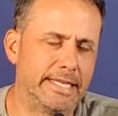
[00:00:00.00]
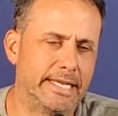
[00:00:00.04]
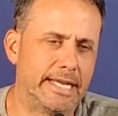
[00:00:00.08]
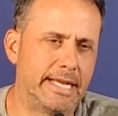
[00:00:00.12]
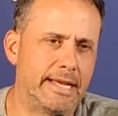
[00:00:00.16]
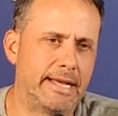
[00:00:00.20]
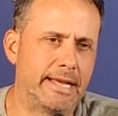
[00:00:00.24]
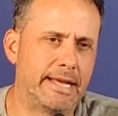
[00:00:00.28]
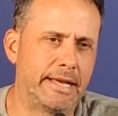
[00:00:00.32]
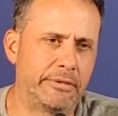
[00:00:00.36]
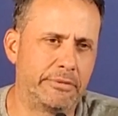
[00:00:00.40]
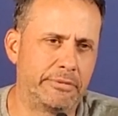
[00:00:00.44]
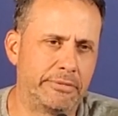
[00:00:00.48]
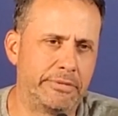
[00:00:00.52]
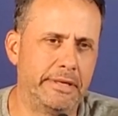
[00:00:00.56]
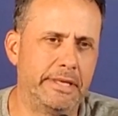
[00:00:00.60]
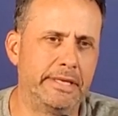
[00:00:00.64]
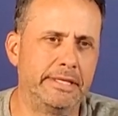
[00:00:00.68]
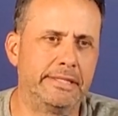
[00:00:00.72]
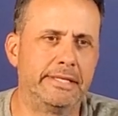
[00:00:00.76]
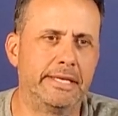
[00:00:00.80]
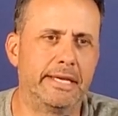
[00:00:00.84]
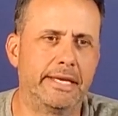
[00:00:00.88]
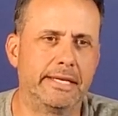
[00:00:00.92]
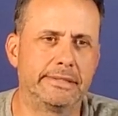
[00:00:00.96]
I
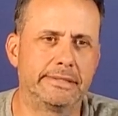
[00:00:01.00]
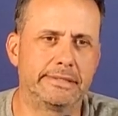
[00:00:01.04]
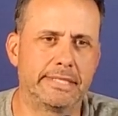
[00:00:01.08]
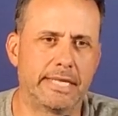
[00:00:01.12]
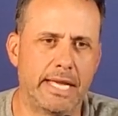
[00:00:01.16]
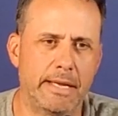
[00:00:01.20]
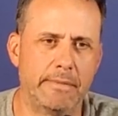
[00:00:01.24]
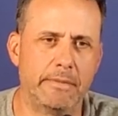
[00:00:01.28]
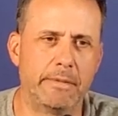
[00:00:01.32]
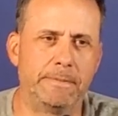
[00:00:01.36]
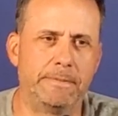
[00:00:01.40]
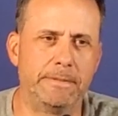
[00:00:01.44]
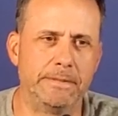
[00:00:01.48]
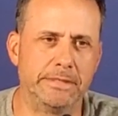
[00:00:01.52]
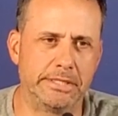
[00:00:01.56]
think that time of